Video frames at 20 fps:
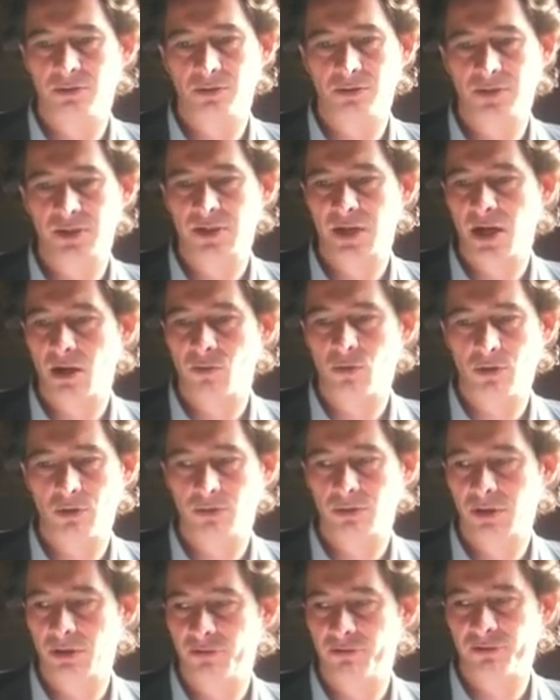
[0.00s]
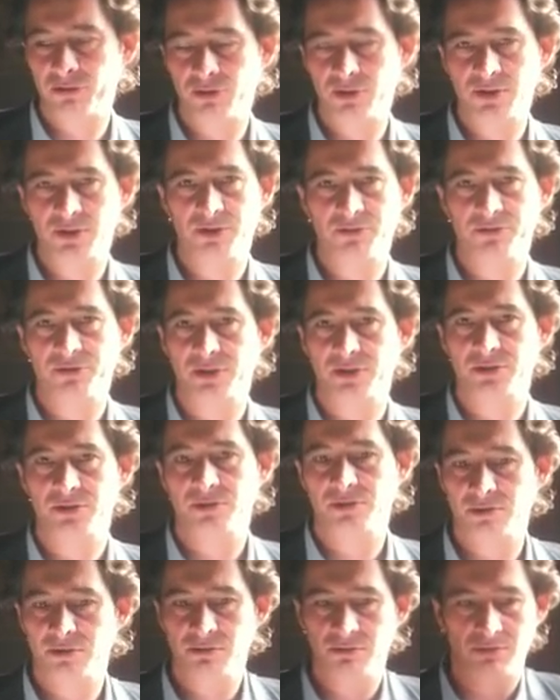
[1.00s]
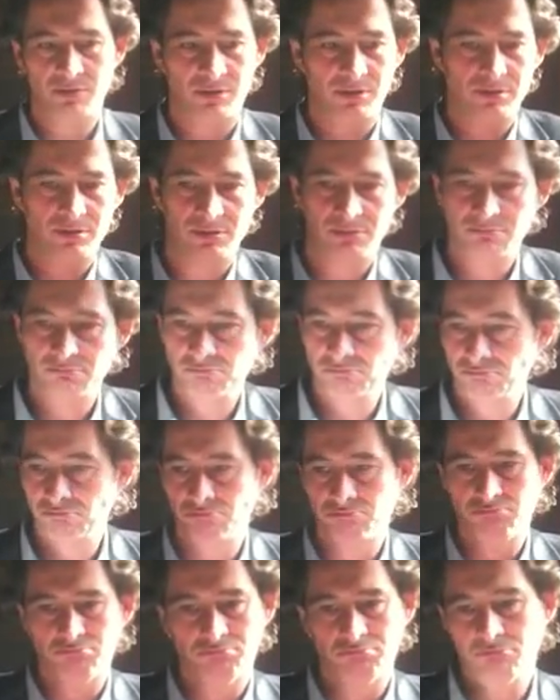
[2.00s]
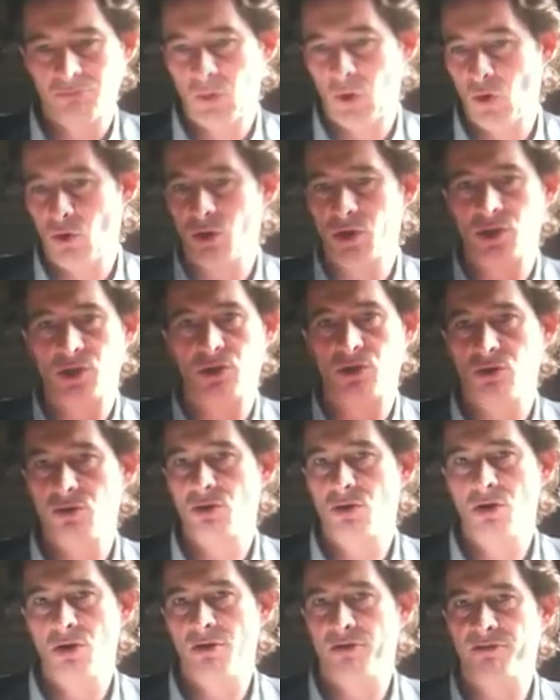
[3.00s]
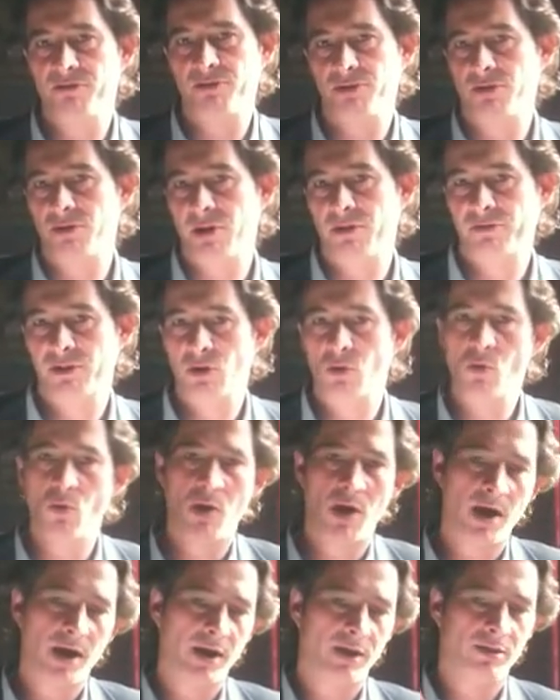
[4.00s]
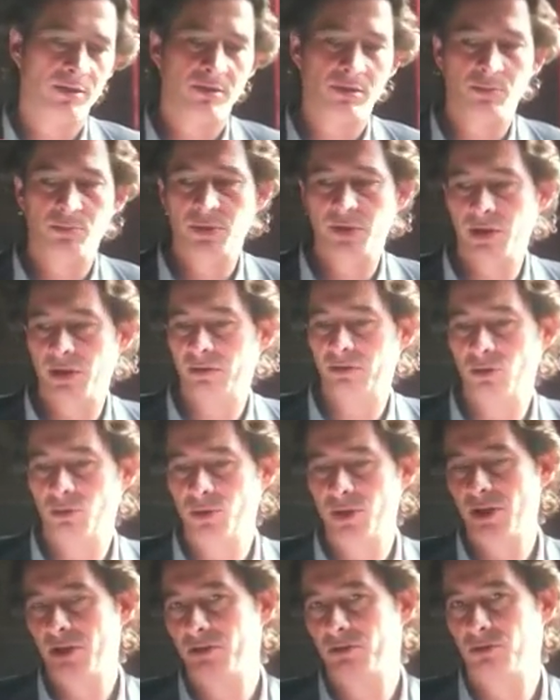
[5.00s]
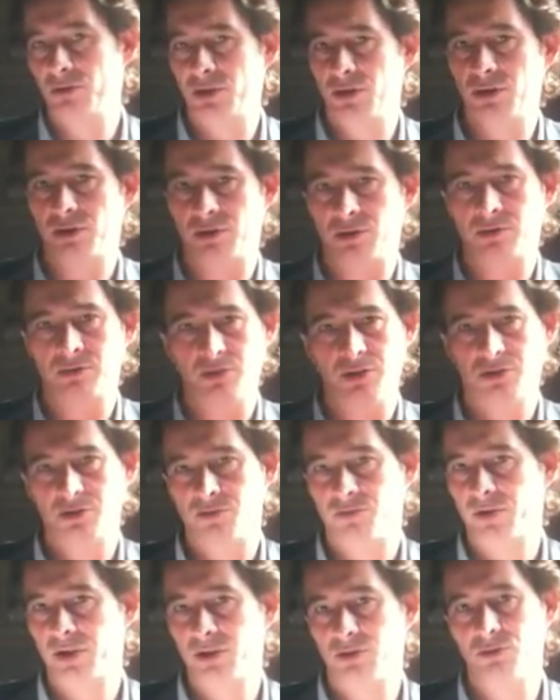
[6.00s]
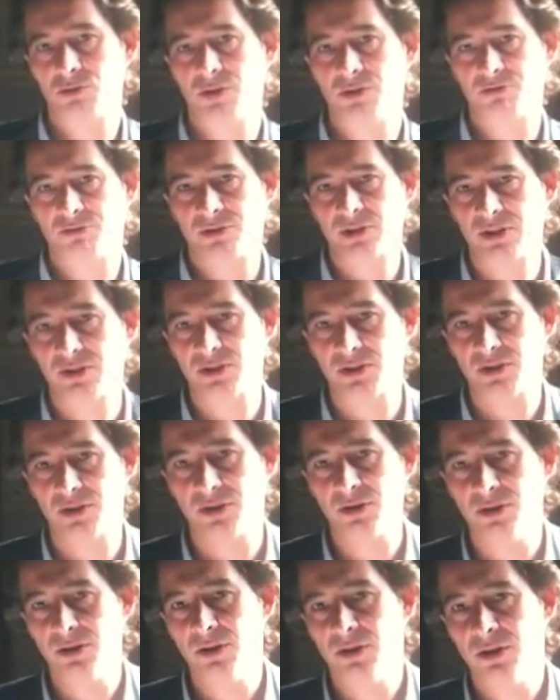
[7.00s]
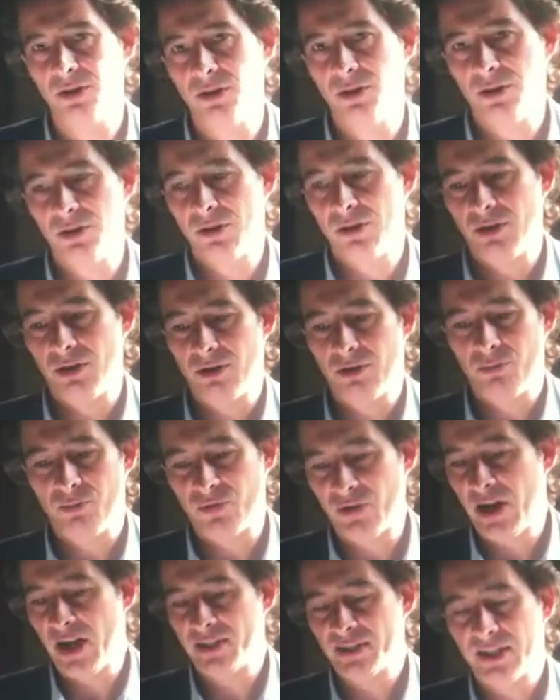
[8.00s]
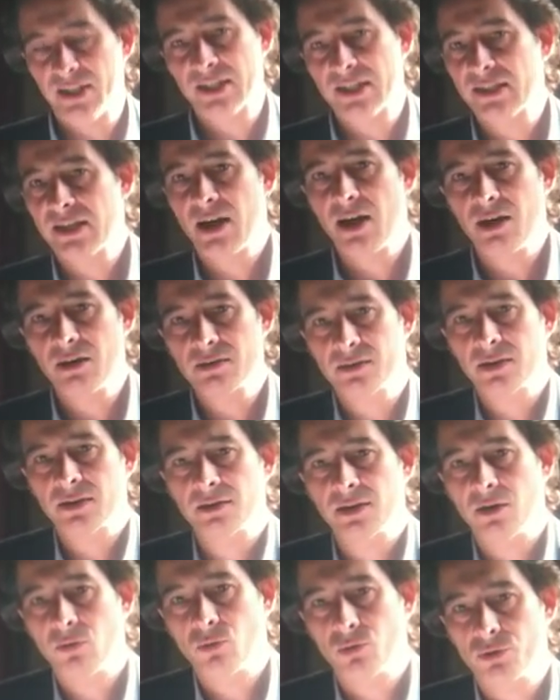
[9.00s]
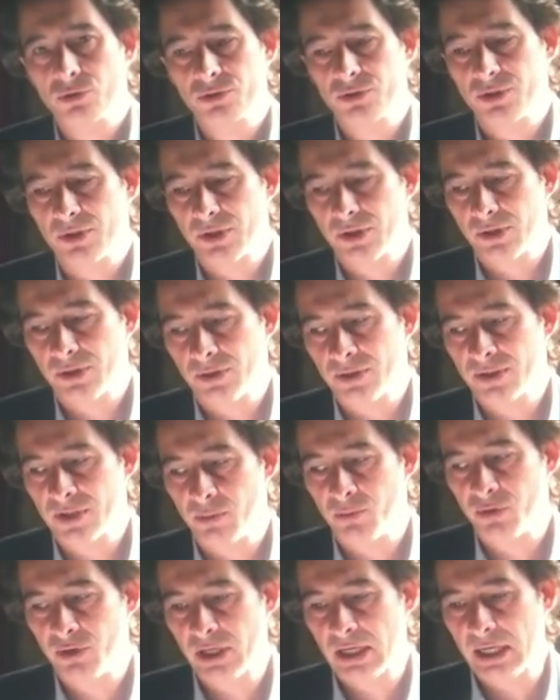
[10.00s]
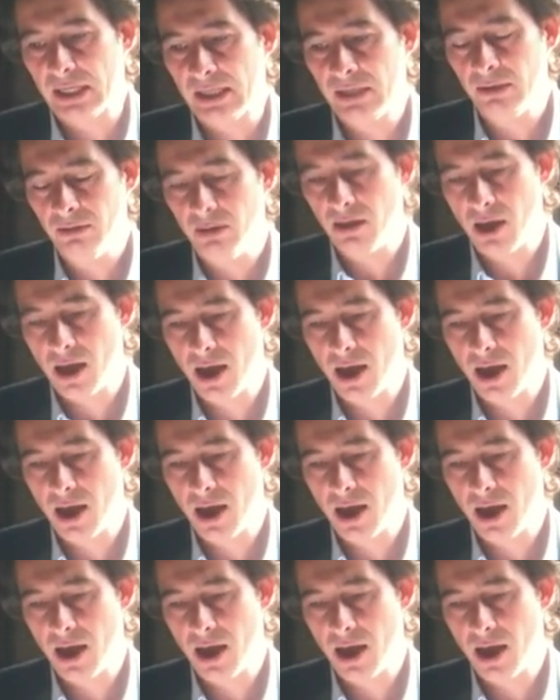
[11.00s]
The style we are looking for is different. So there is no issue of having one being dominant to the other. It's really 2 different brands and styles that are worked separately.